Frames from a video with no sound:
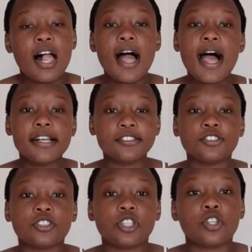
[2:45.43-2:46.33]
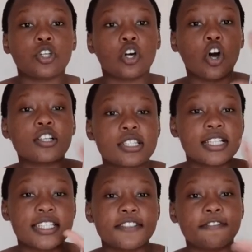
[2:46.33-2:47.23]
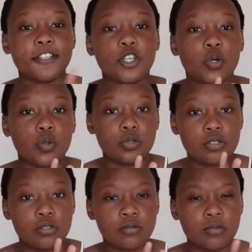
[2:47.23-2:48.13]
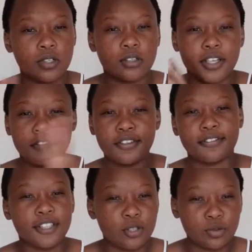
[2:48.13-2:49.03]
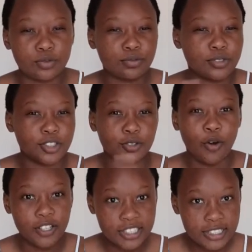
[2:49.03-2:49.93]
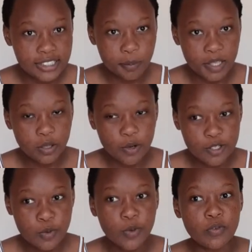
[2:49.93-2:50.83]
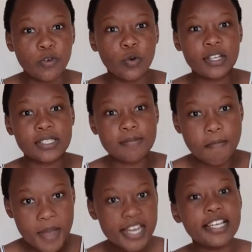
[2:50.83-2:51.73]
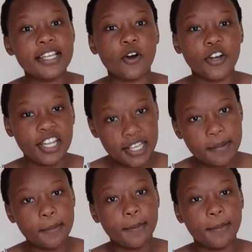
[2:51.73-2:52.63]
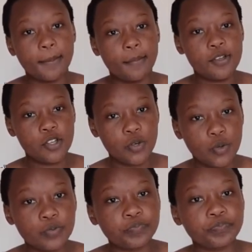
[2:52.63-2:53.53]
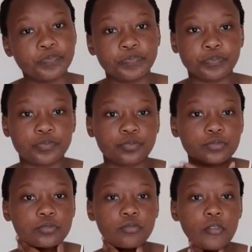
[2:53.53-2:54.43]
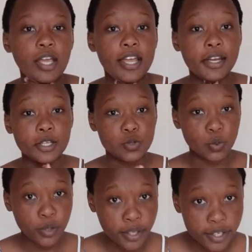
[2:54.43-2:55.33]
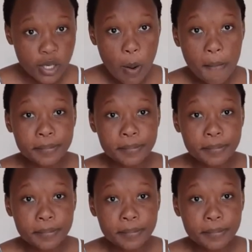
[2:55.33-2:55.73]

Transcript: and the God-centered videos, well, every video is God-centered, but the ones where we focus mainly on him, you know, and his word,